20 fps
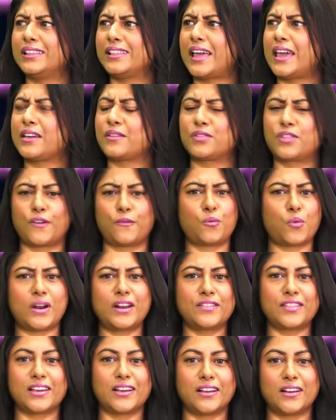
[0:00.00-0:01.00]
like the one
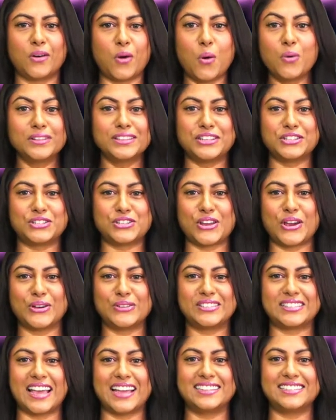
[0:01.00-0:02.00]
of the only
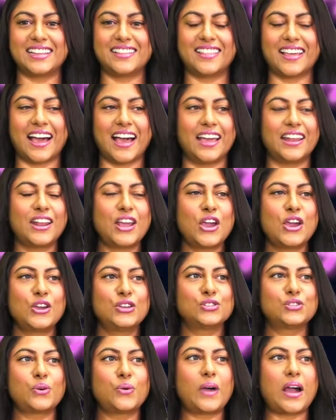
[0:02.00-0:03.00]
shows that did that.
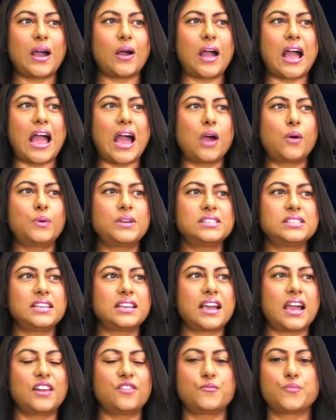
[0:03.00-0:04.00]
So how is it
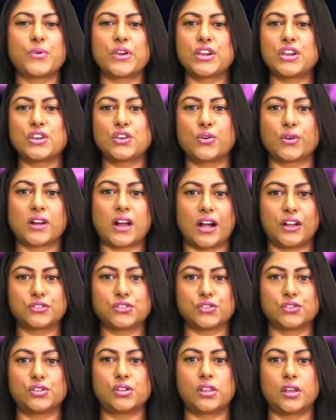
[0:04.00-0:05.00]
kind of bringing your
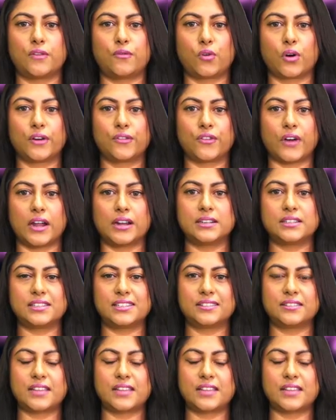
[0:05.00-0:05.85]
culture to the forefront